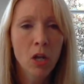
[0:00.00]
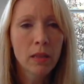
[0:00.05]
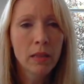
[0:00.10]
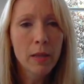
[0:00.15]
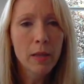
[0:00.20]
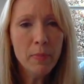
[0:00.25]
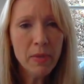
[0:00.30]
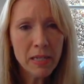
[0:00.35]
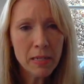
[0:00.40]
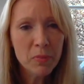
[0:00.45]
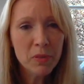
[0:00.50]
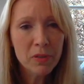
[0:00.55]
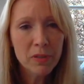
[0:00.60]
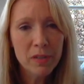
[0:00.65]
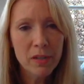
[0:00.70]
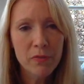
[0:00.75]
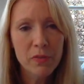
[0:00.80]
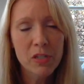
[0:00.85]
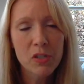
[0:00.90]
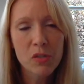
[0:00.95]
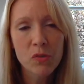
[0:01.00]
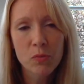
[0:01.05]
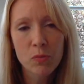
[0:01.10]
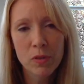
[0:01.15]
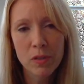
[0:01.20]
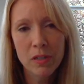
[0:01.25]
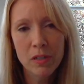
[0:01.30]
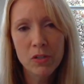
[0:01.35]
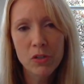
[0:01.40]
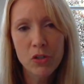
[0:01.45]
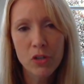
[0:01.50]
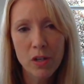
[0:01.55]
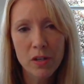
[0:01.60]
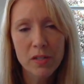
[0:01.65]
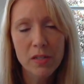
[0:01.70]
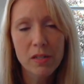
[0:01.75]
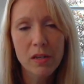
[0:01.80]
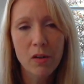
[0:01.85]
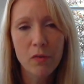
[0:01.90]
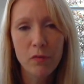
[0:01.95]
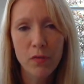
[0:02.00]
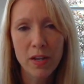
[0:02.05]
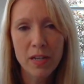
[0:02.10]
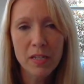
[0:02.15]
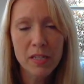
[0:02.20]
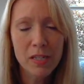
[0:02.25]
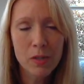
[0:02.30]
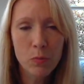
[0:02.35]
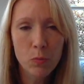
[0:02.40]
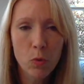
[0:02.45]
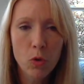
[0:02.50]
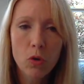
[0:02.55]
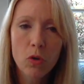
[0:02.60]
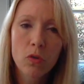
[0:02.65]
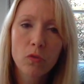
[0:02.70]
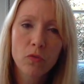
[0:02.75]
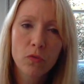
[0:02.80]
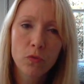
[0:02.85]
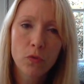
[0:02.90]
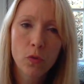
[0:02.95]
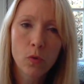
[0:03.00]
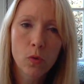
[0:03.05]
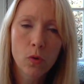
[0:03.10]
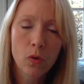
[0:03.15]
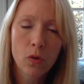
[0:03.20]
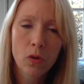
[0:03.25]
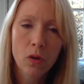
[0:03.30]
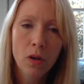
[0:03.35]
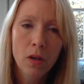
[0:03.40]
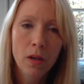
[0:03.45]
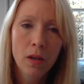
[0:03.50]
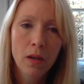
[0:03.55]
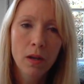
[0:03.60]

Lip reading: Limiting beliefs is really just a fancy word for